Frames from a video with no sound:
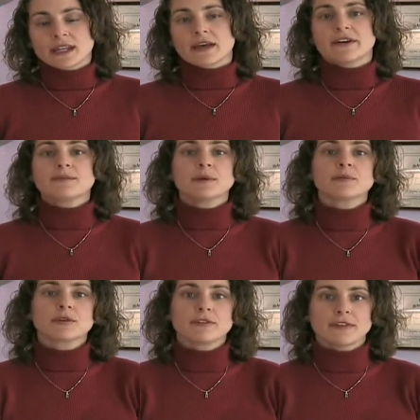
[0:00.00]
Now, it's been
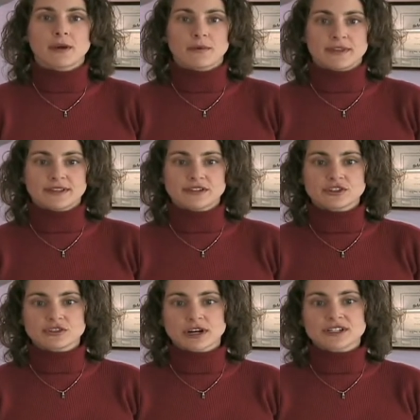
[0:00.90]
proven that when these
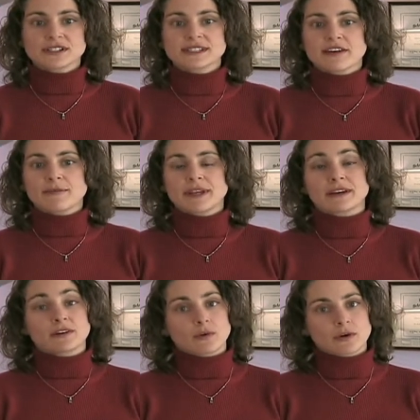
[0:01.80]
instructions have been
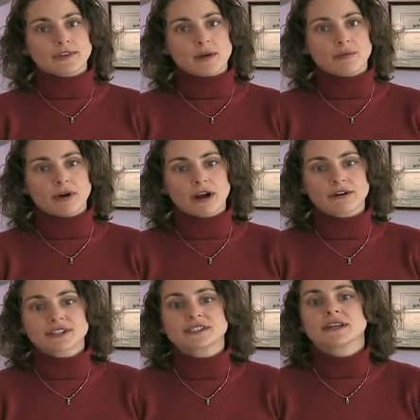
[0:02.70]
ignored, that
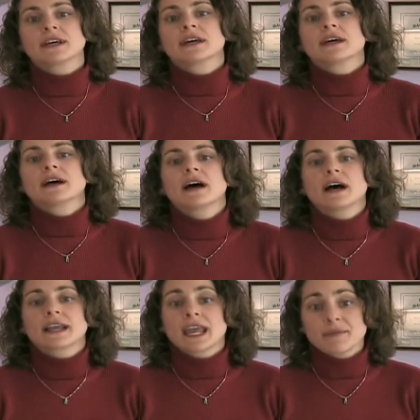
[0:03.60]
progress
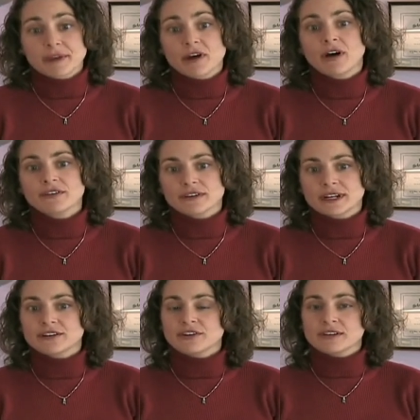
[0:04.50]
can be halted
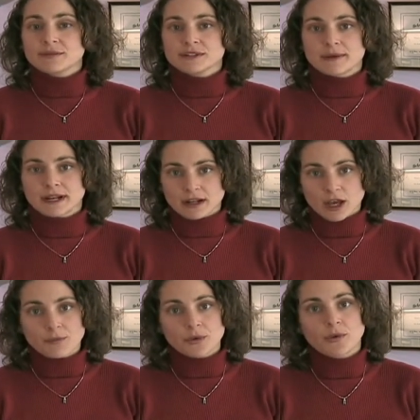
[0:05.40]
and adjustments may not
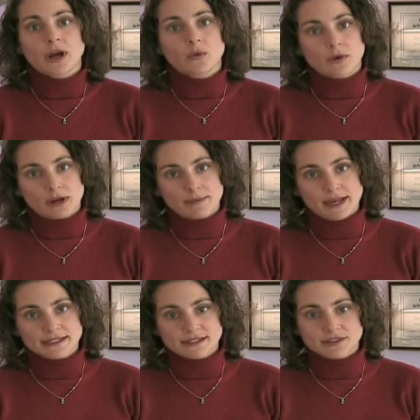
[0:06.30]
help you unwind
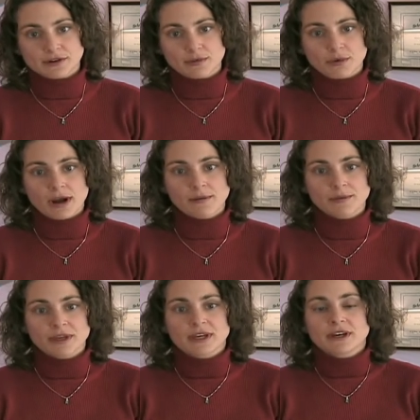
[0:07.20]
past a certain problem.
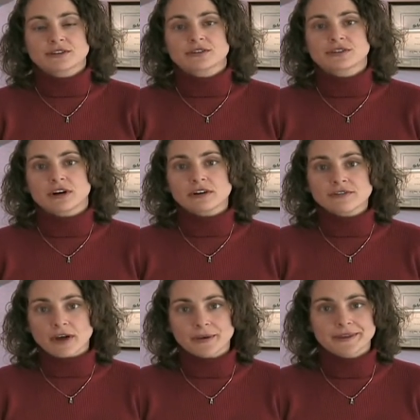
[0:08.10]
So start
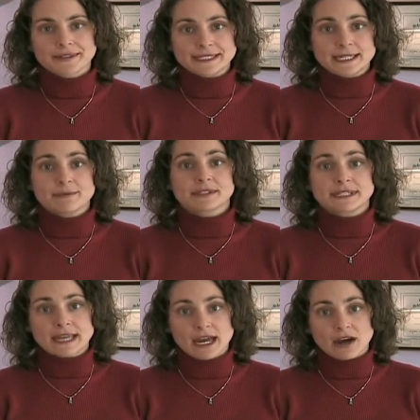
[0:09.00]
following these tips
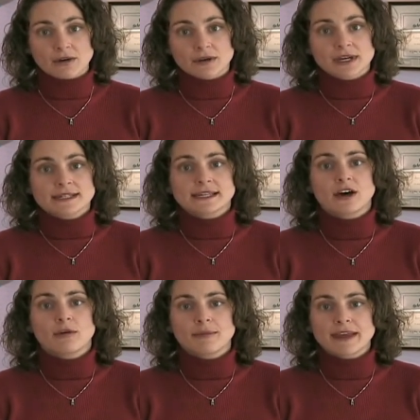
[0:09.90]
now to
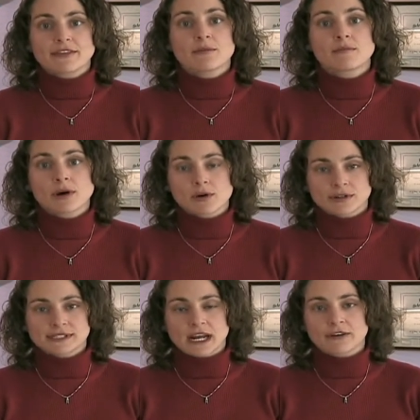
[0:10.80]
help make the
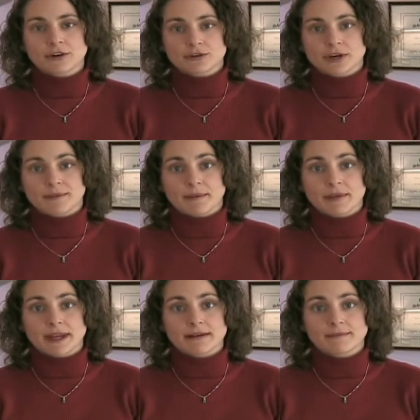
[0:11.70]
most out of your treatment
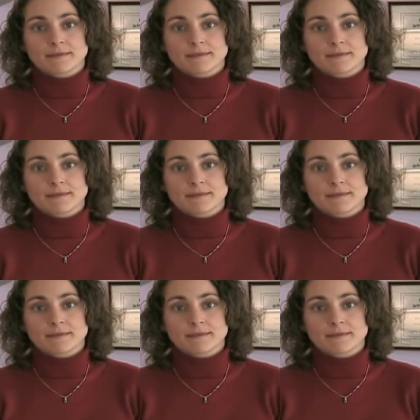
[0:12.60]
plan.